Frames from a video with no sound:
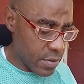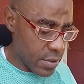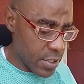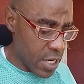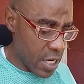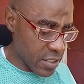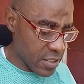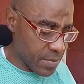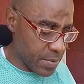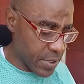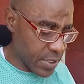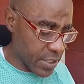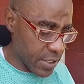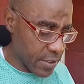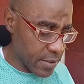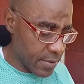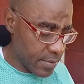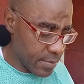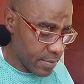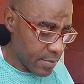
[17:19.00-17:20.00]
the
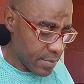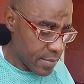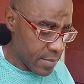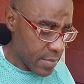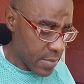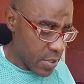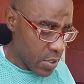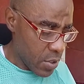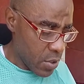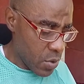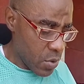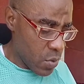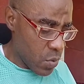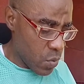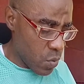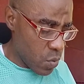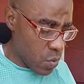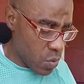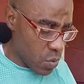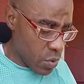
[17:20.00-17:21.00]
hospital.
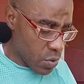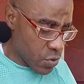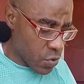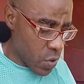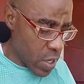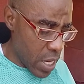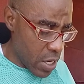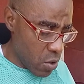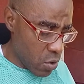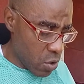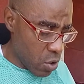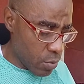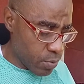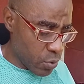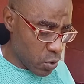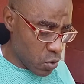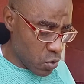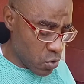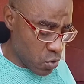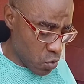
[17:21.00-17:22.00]
So I look
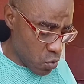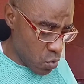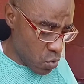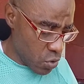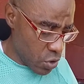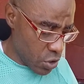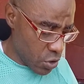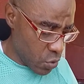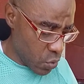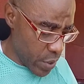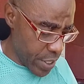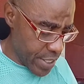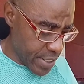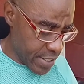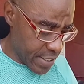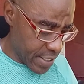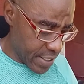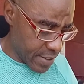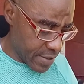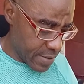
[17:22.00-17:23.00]
up to June the
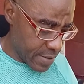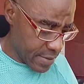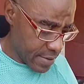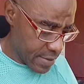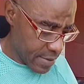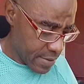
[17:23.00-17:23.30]
20th.